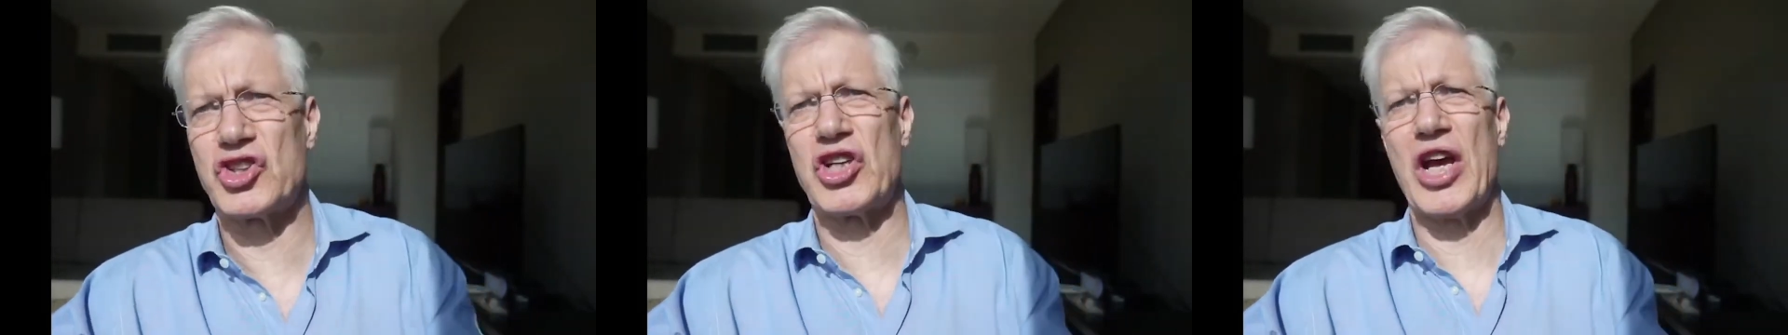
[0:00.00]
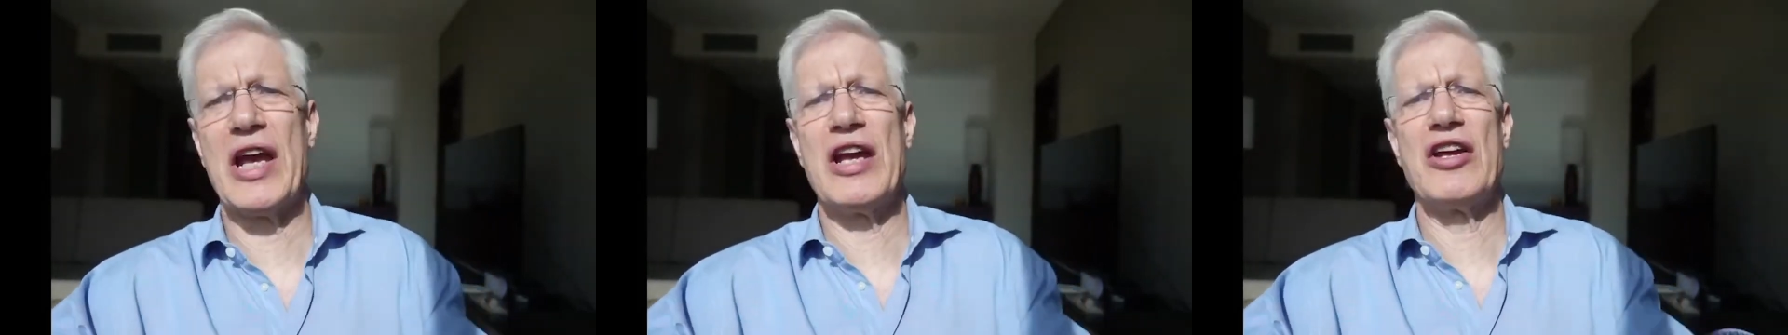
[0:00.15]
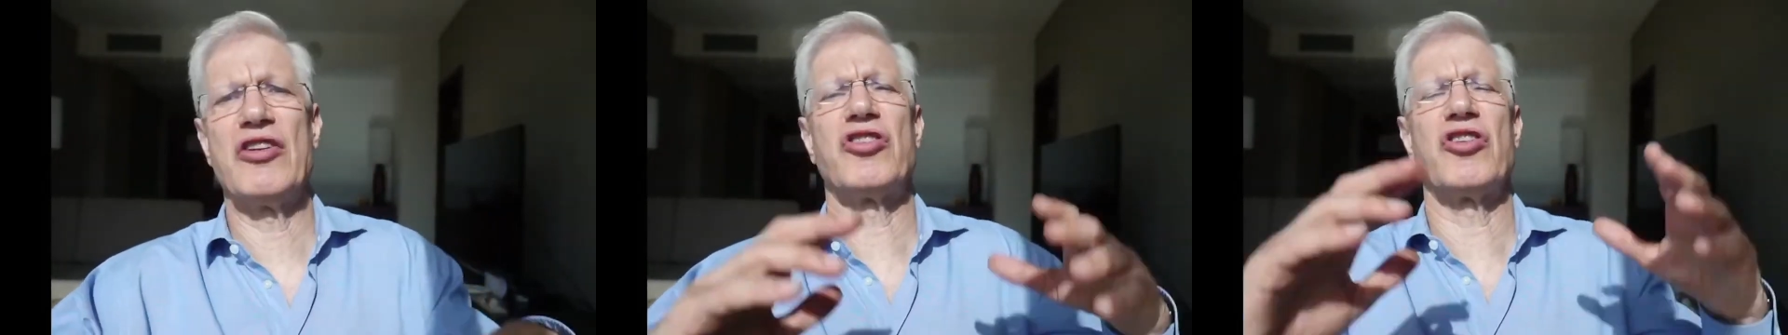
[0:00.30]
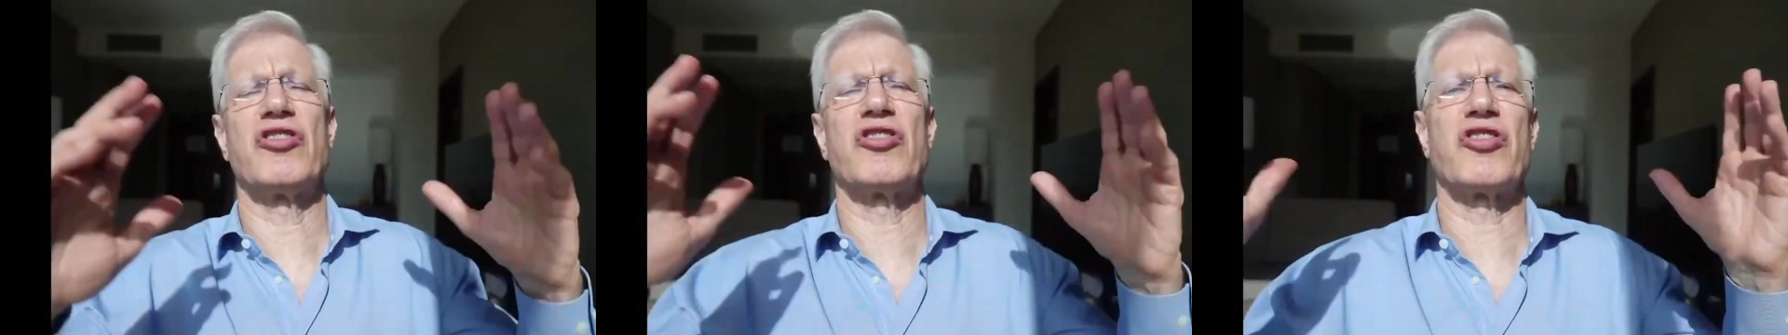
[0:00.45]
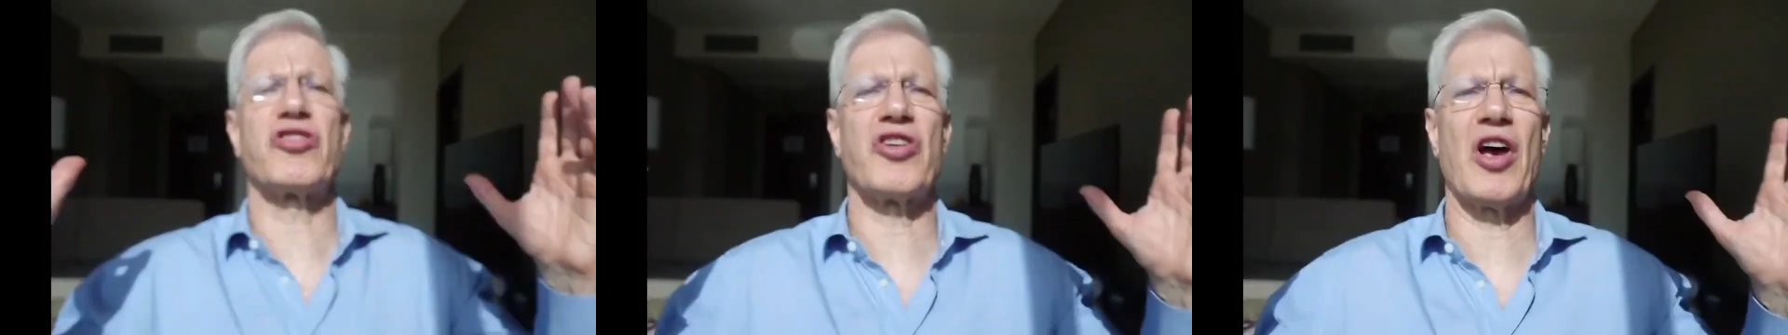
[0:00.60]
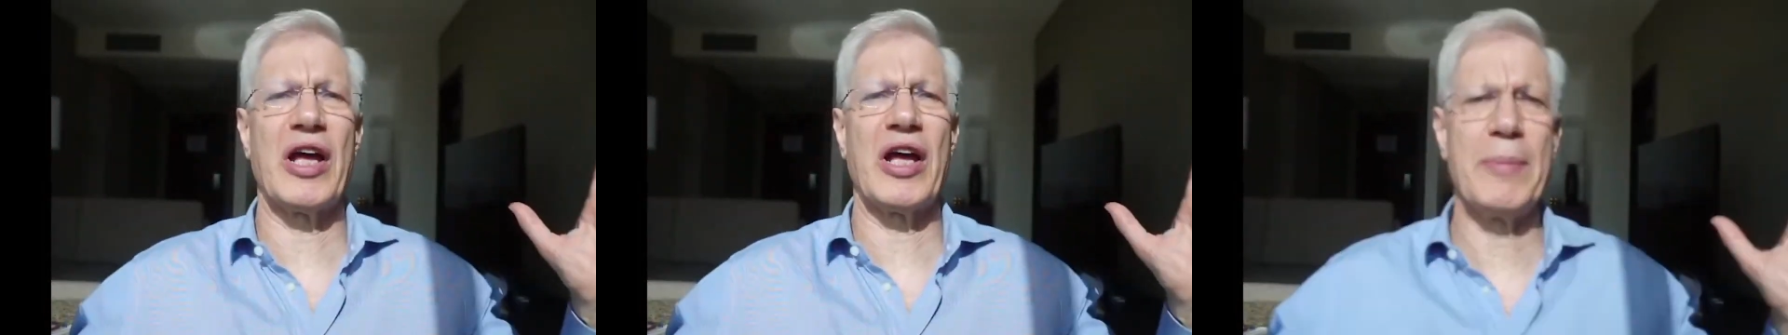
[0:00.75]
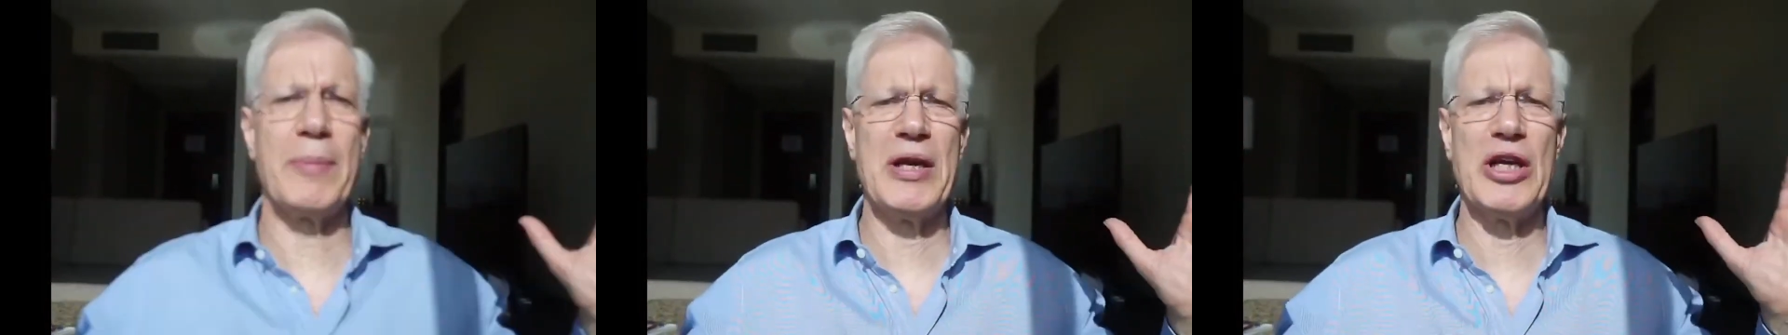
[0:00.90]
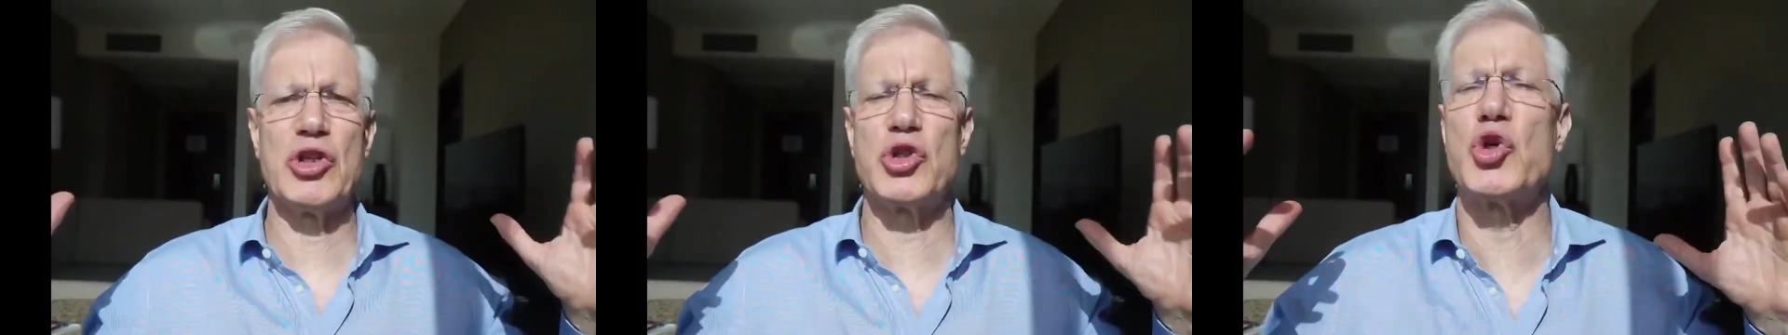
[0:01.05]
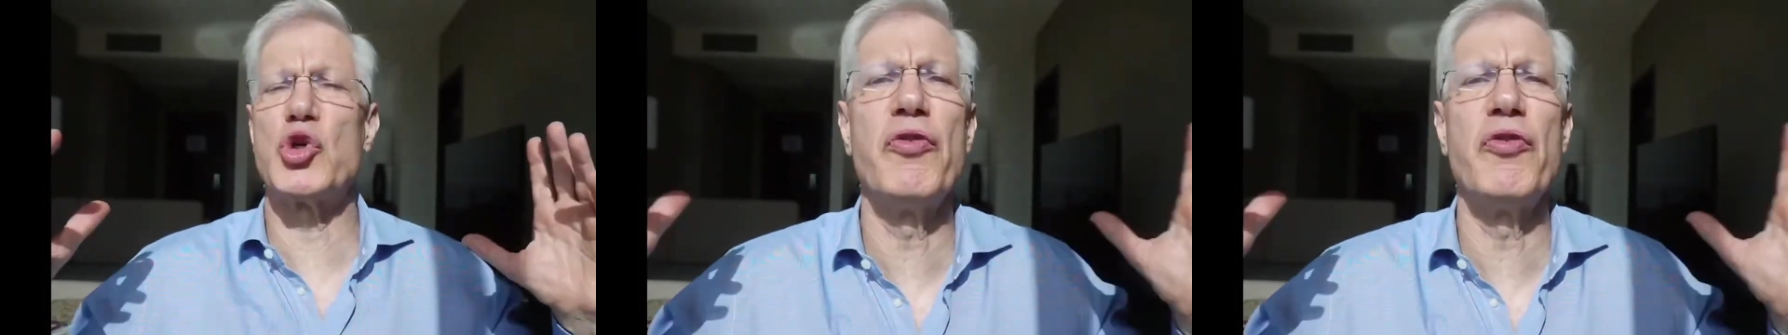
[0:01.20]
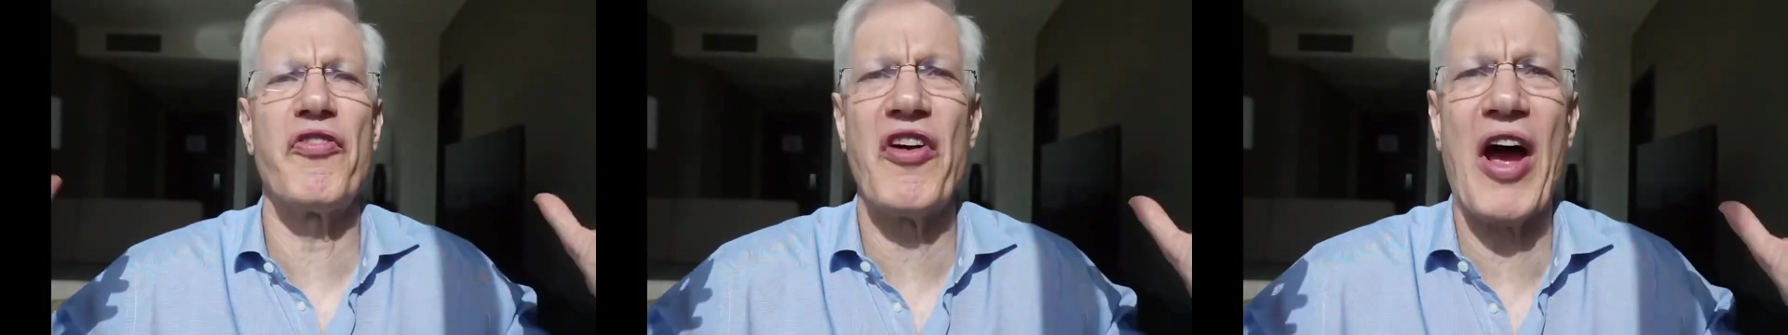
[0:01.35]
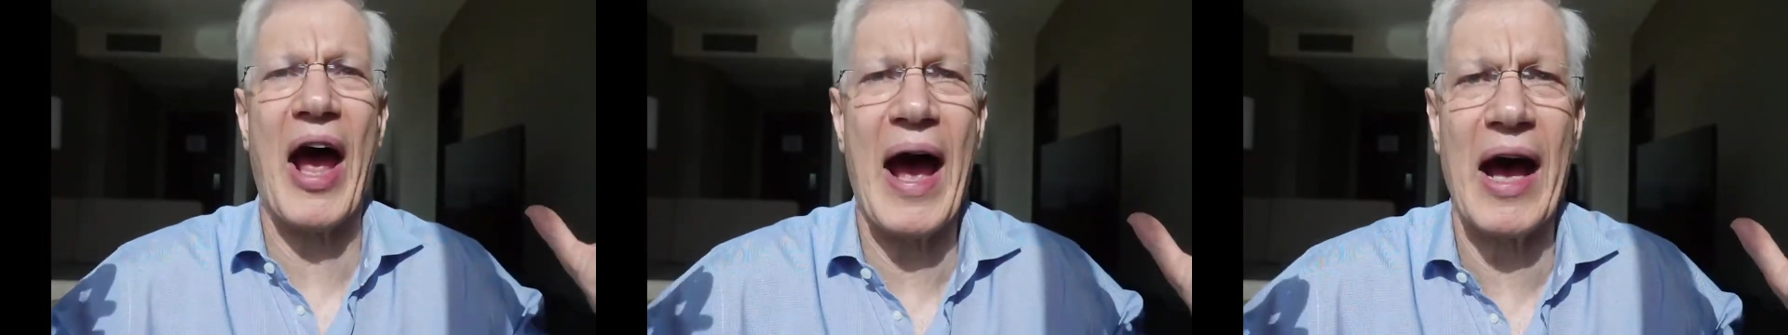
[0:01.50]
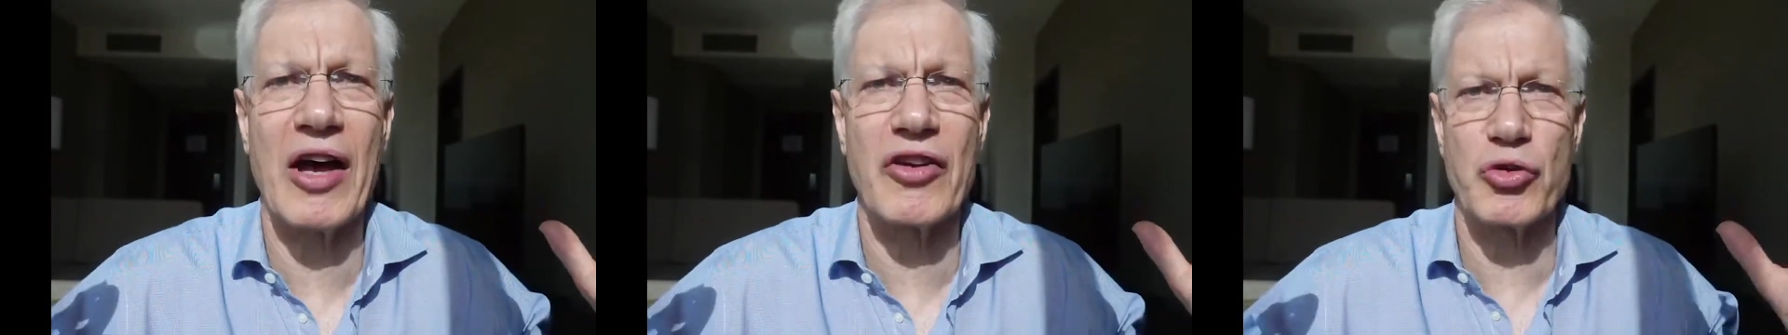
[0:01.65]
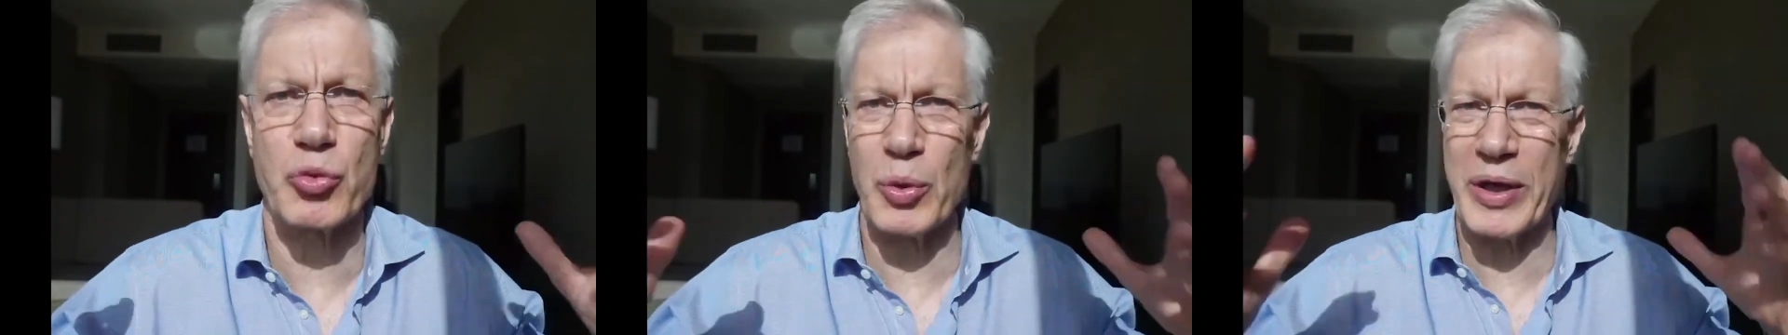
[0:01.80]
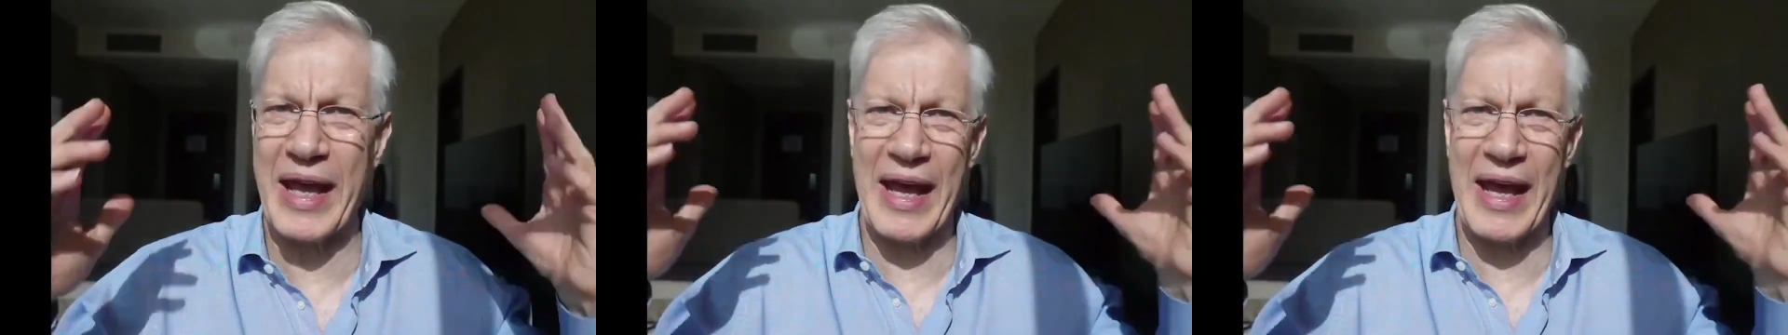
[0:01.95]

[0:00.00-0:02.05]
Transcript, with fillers: change in society being too fast.